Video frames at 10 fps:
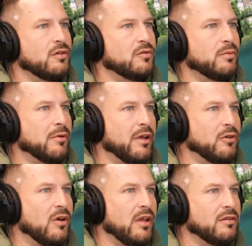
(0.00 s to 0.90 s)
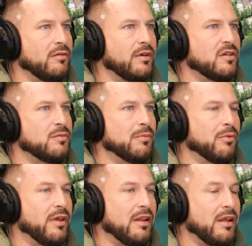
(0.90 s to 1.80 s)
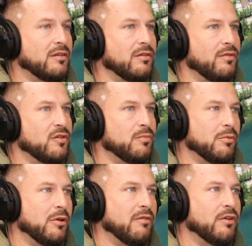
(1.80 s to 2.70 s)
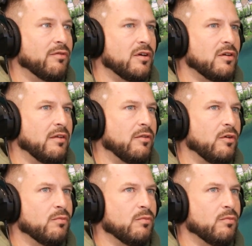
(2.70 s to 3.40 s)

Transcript: There's people that don't like to fish, people that like to fish, people that love to fish, and then there's